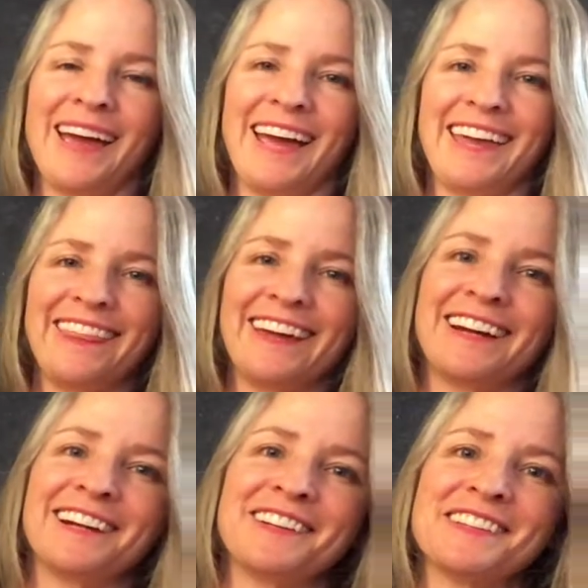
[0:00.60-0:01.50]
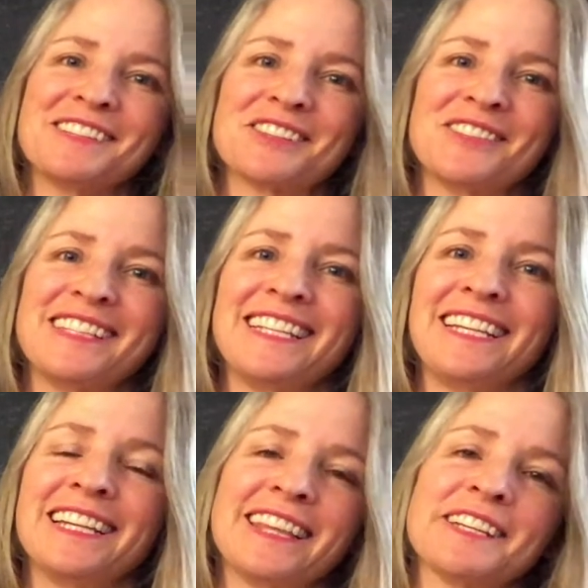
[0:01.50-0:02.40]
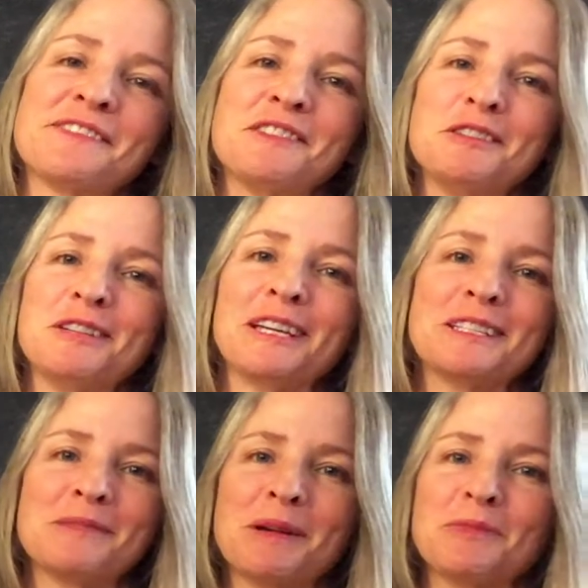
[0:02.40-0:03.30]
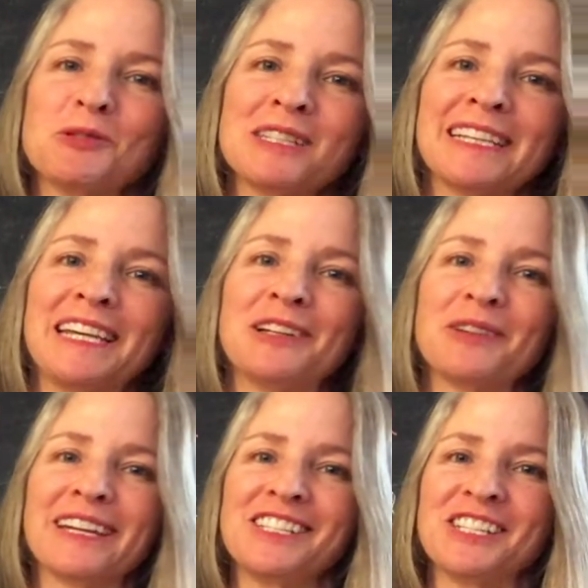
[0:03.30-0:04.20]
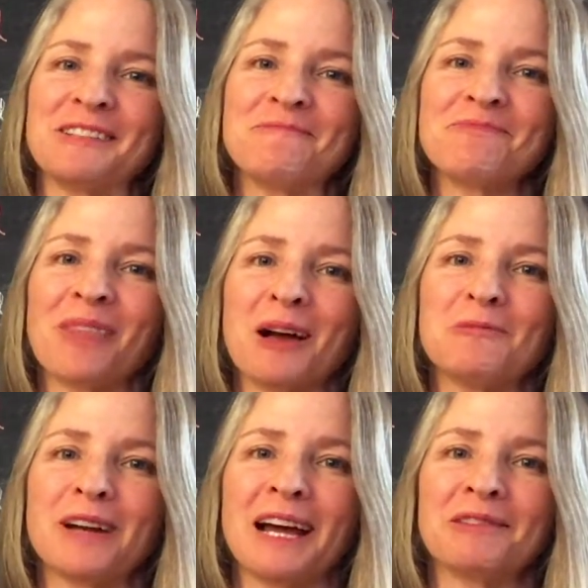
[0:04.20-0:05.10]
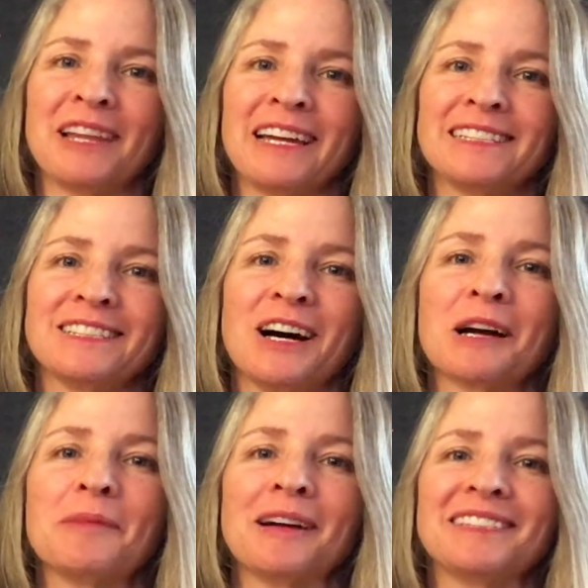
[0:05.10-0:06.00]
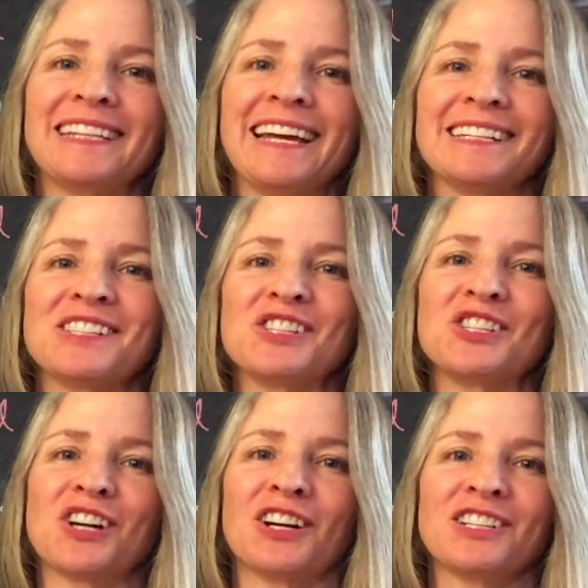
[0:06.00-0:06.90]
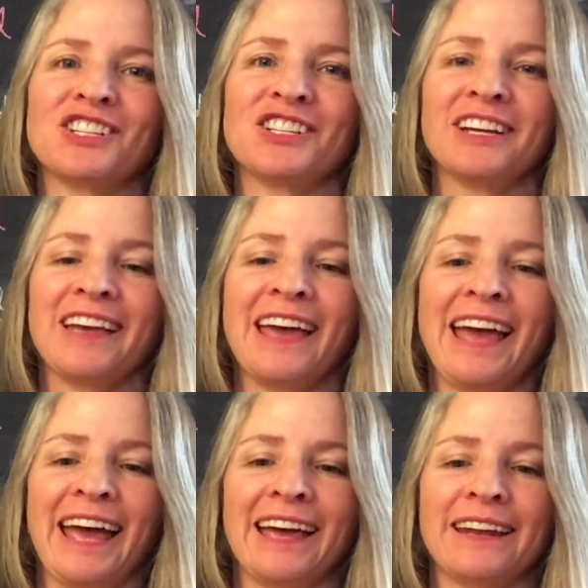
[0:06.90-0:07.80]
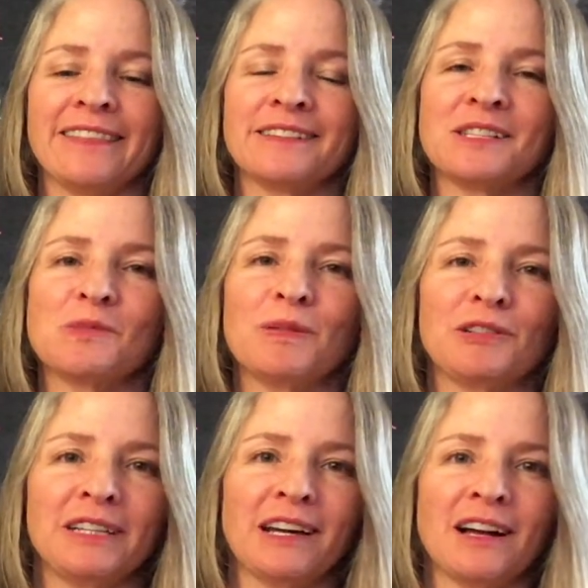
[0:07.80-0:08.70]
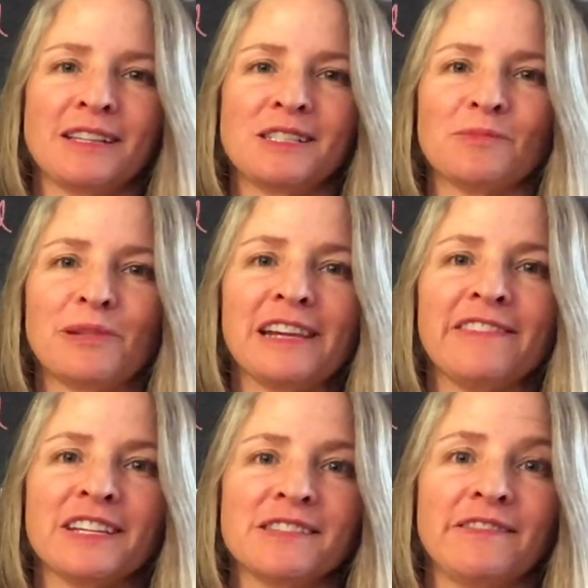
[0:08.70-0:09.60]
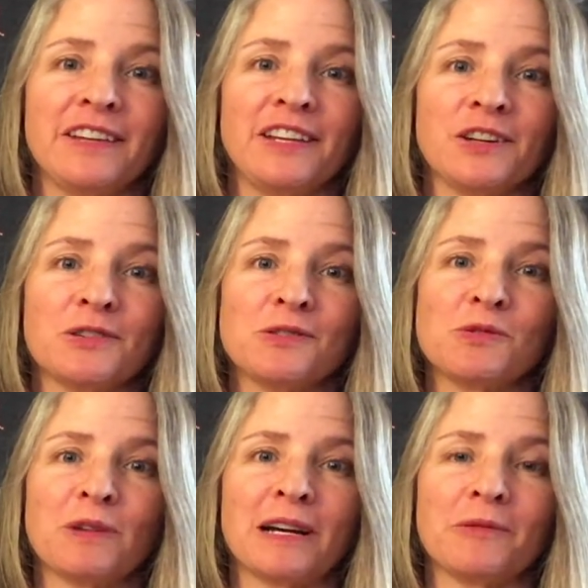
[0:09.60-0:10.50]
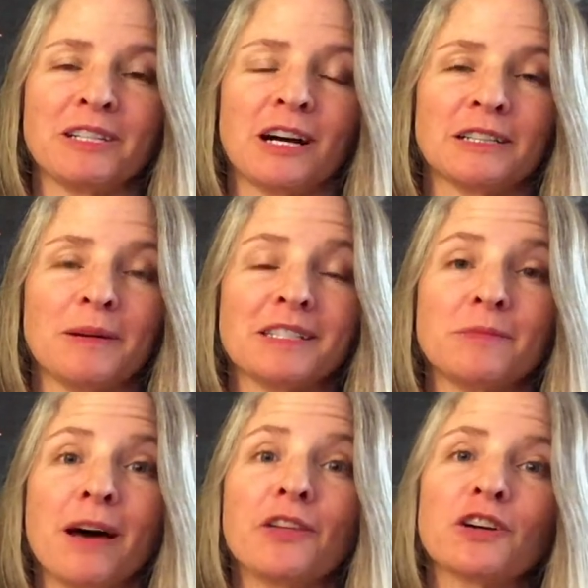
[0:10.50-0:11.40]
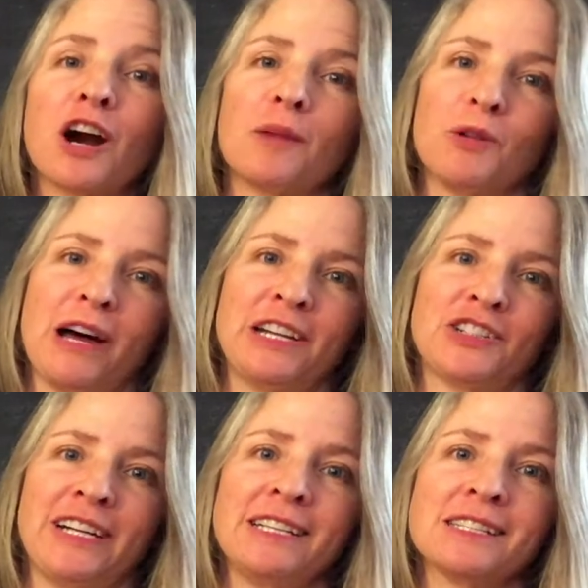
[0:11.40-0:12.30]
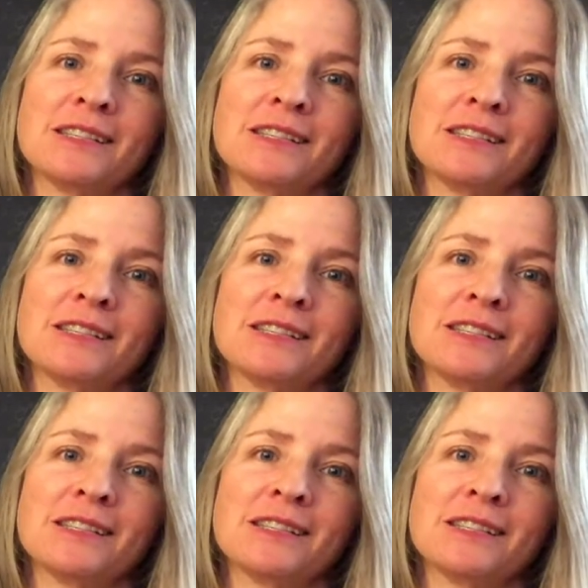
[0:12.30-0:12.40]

Hey there, this is Christine. Thanks for tuning into my Mostly Keto Kitchen. What I would like to talk about today is starch. And this is building on some previous videos where we talked about some other carbohydrates.